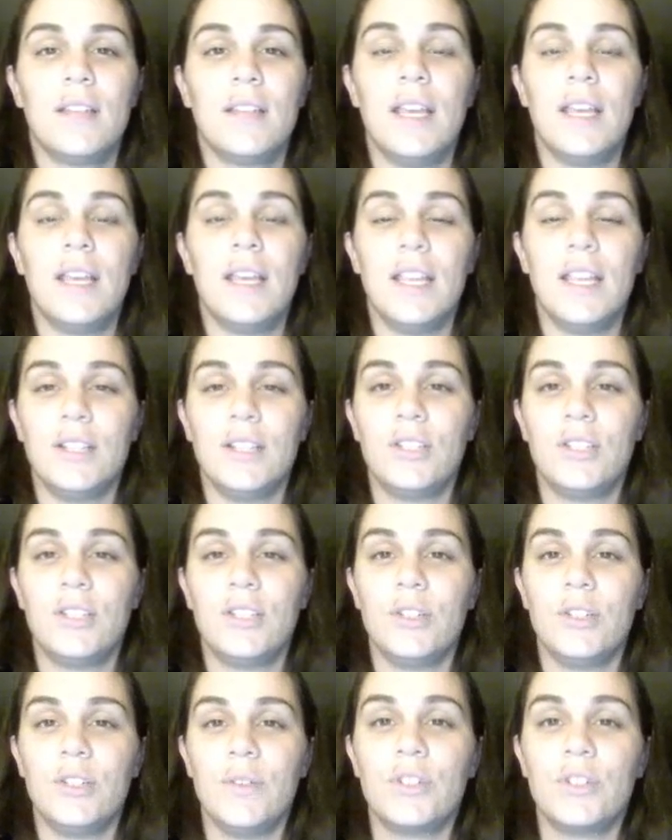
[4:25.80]
And
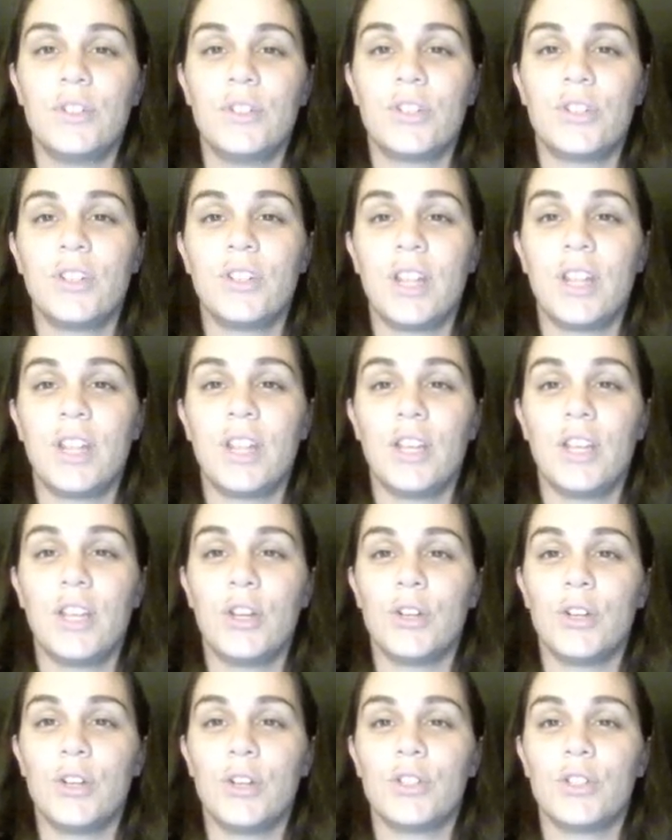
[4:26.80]
to ensure that it
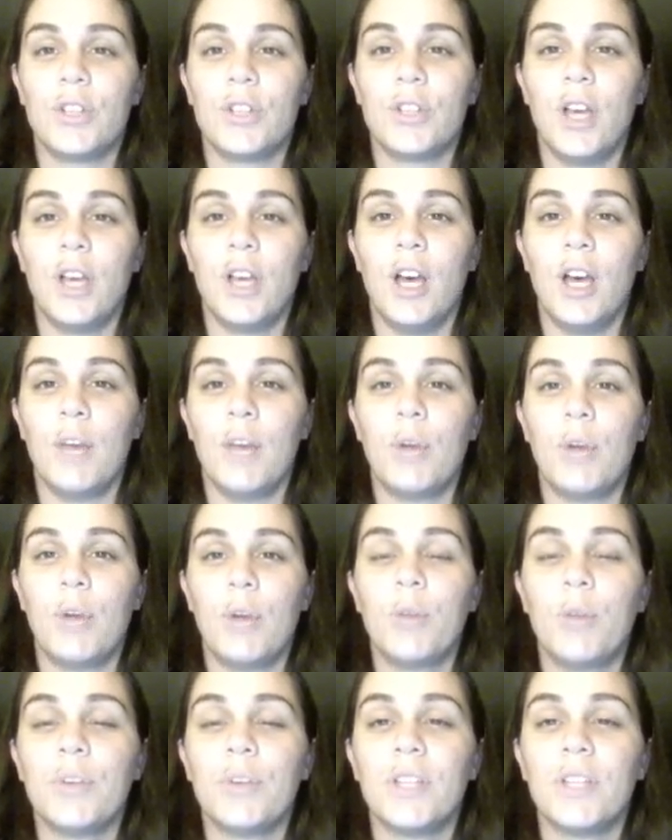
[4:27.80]
cures
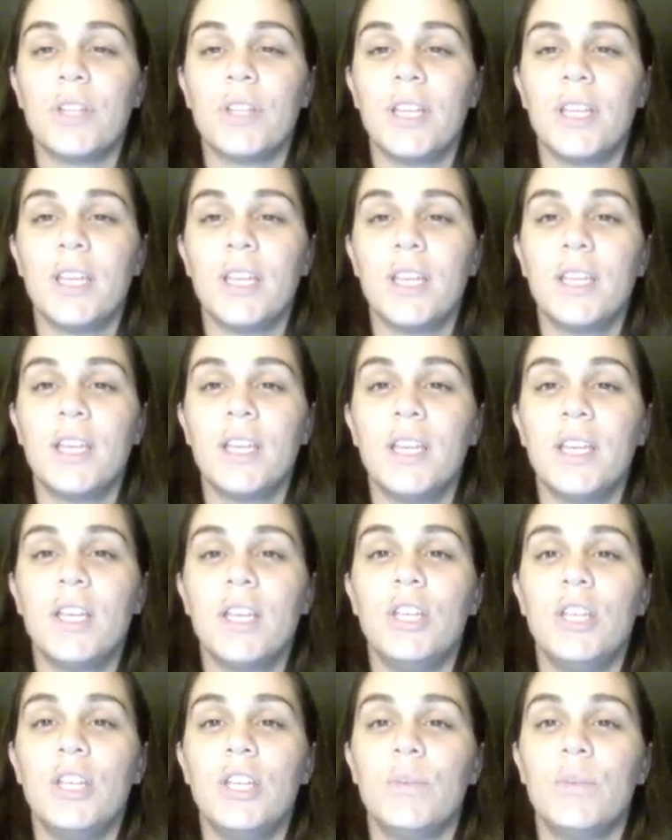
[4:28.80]
appropriately,
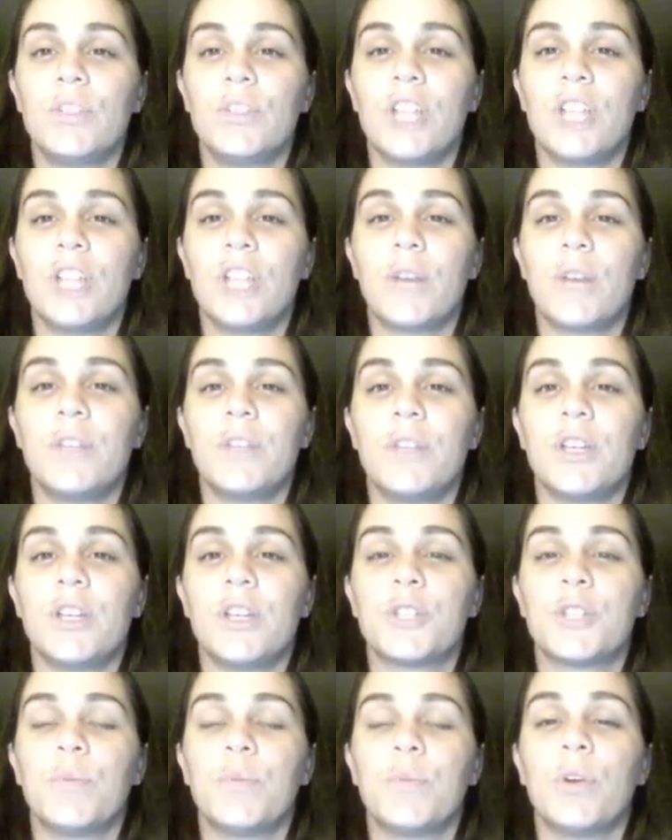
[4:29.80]
you will check with the
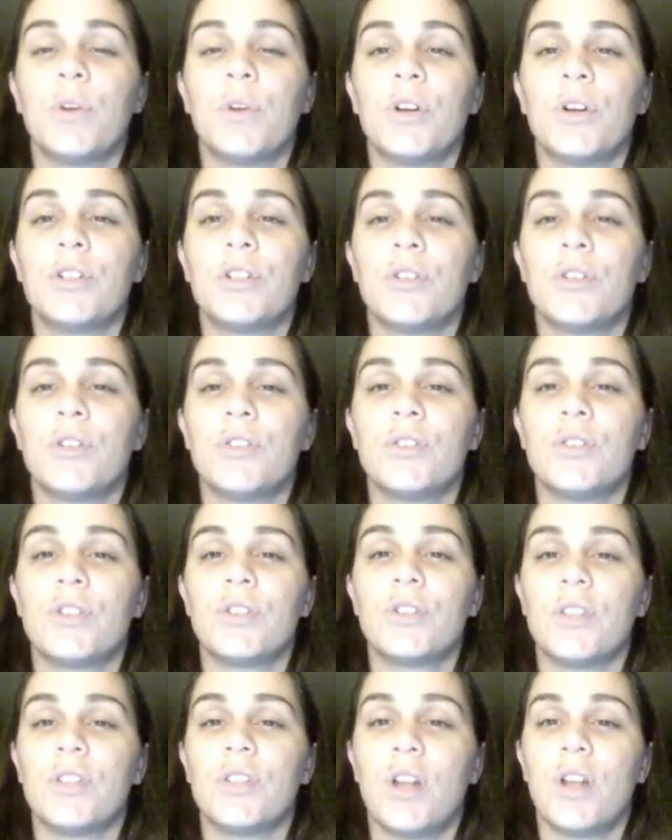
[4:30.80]
Explorer to
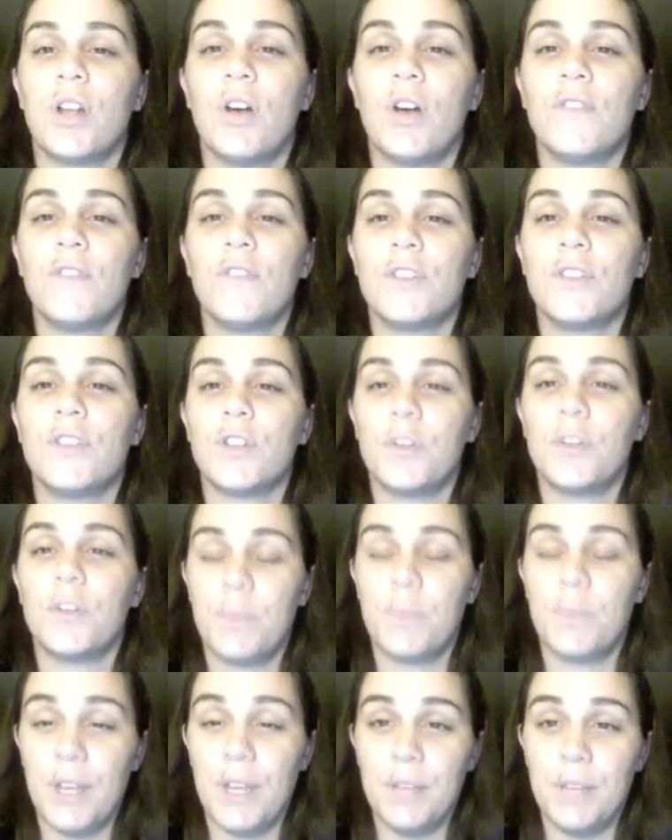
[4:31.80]
ensure that all fissures
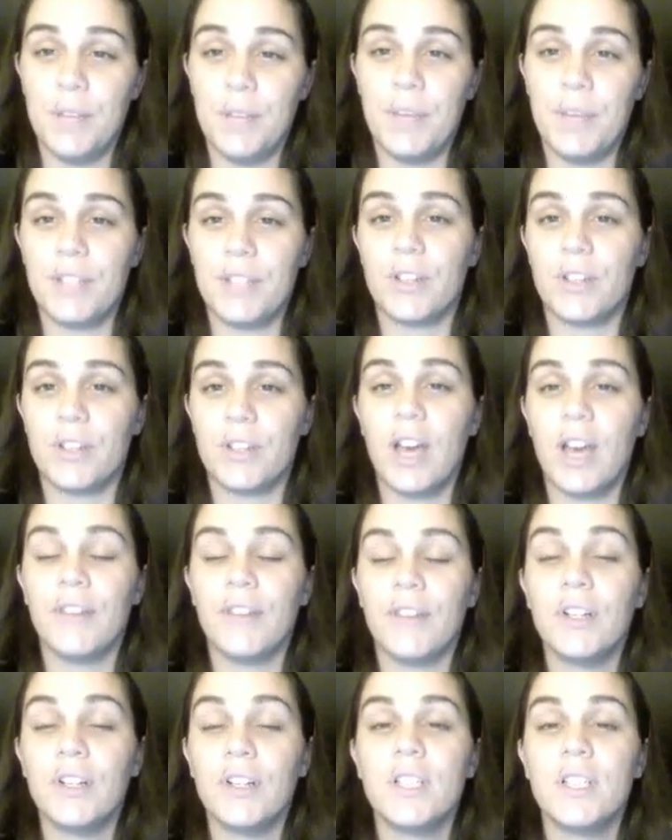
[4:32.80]
and pits are
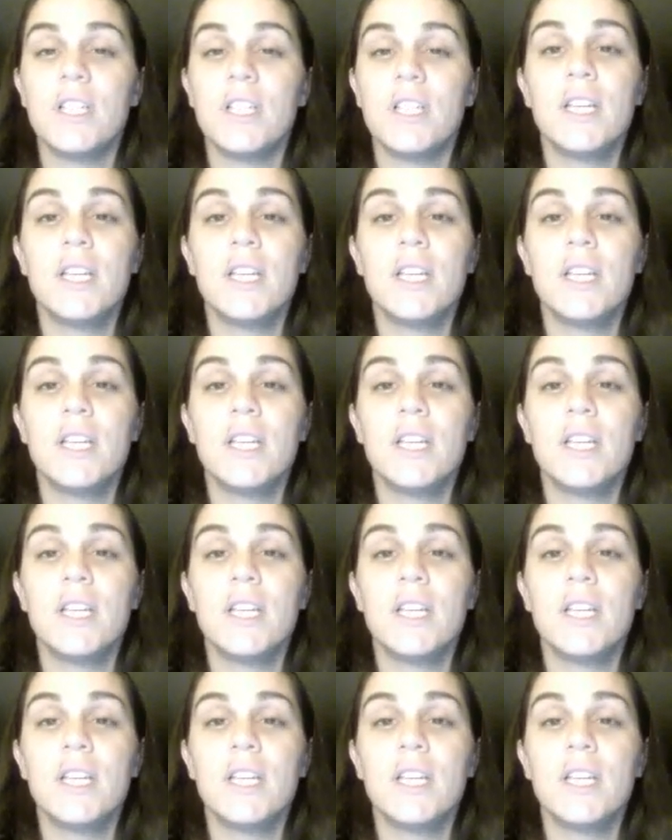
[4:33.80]
covered.